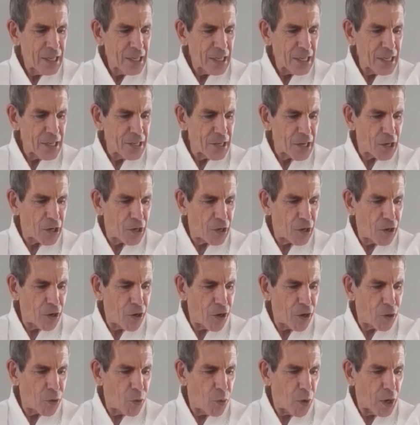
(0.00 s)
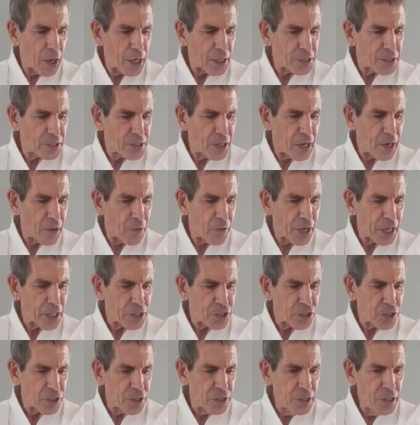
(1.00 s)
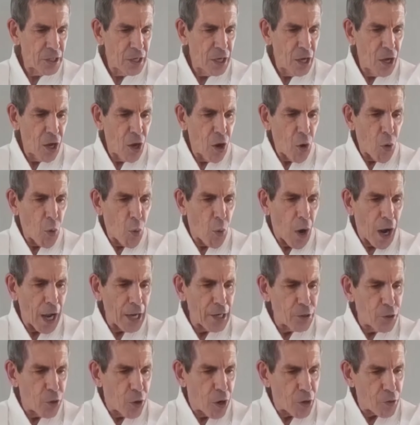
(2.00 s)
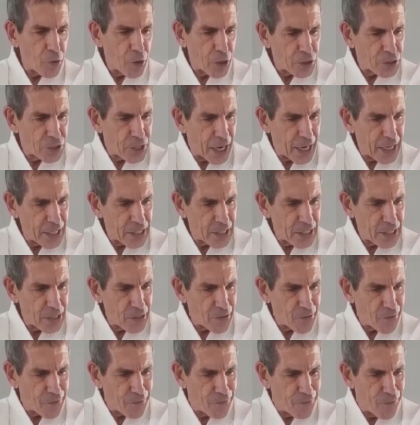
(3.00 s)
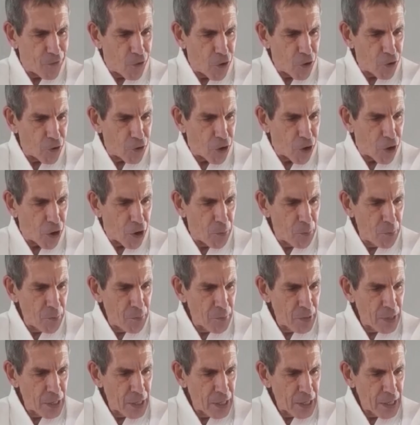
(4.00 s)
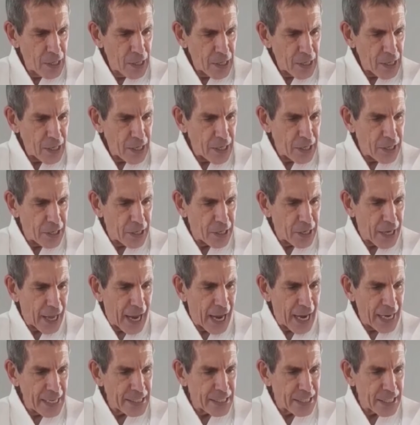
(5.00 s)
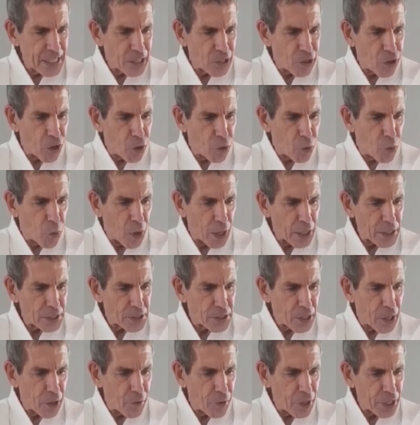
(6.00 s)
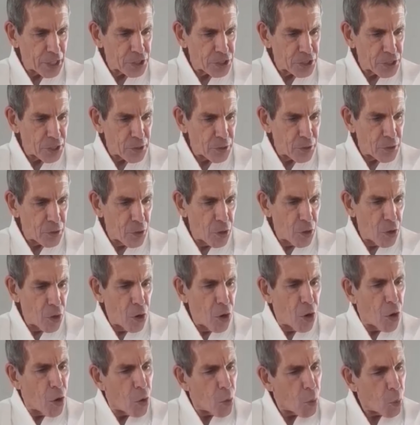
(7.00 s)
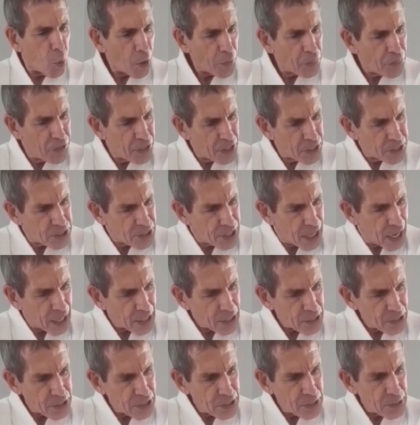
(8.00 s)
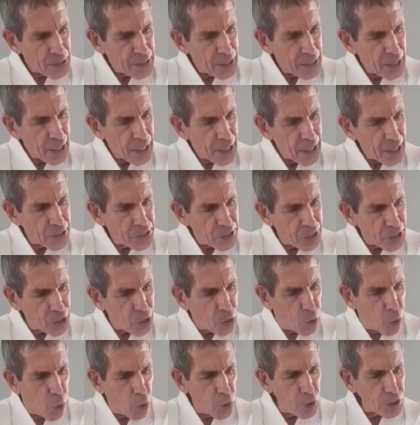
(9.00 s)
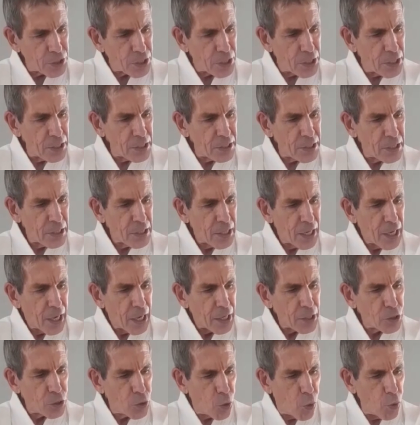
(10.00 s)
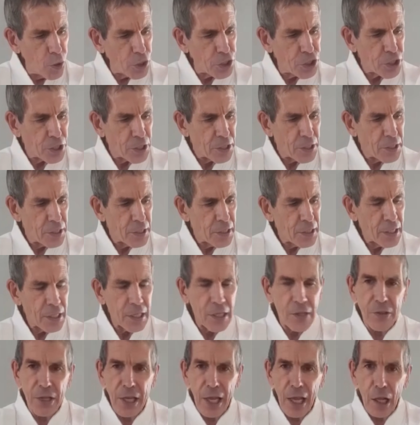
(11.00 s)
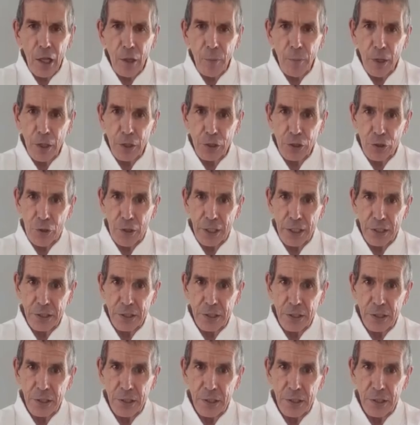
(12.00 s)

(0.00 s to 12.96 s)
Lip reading: in a clockwise direction, while you are rotating the forearm in an anti-clockwise direction. What this does is it causes torsion in the elbow joint,